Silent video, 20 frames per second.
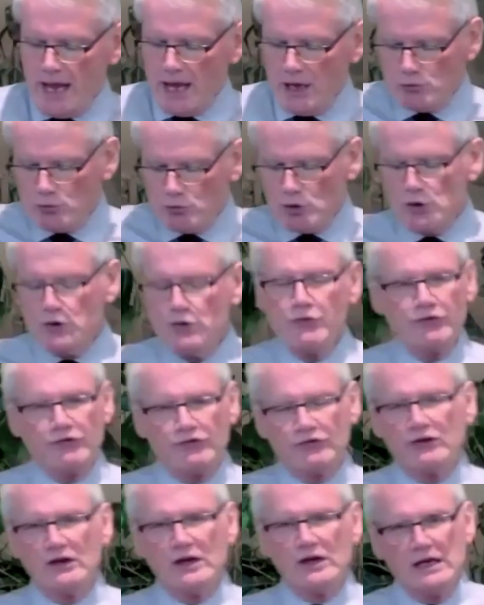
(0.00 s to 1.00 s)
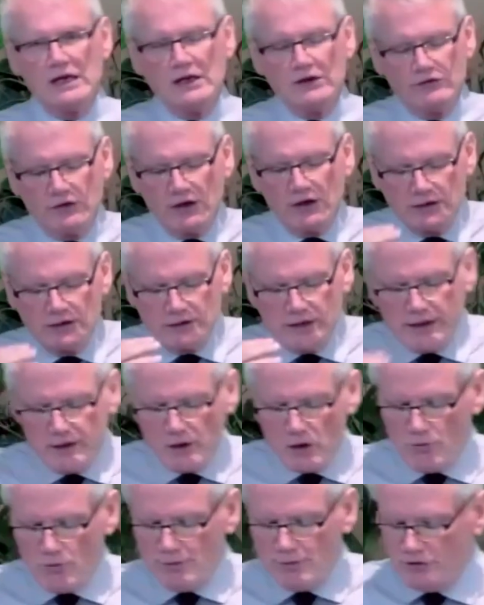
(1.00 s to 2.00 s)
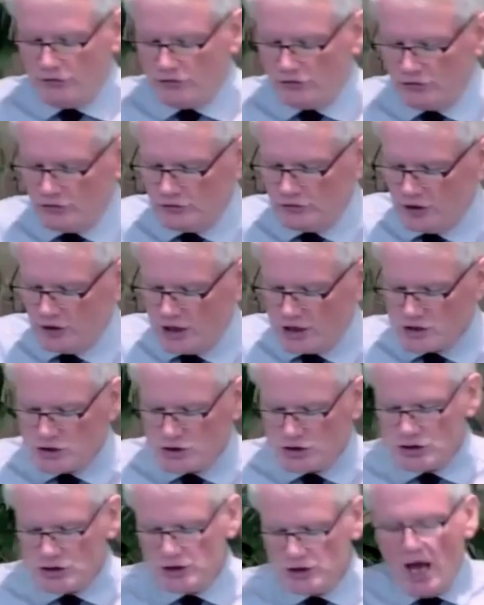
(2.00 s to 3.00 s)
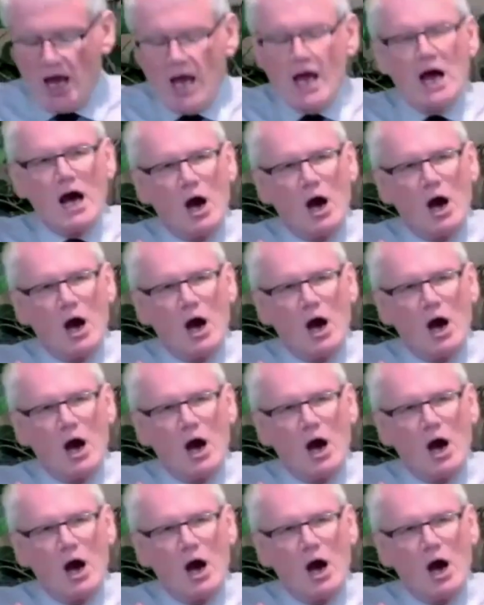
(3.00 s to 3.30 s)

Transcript: And Ruth sees in Naomi's suggestion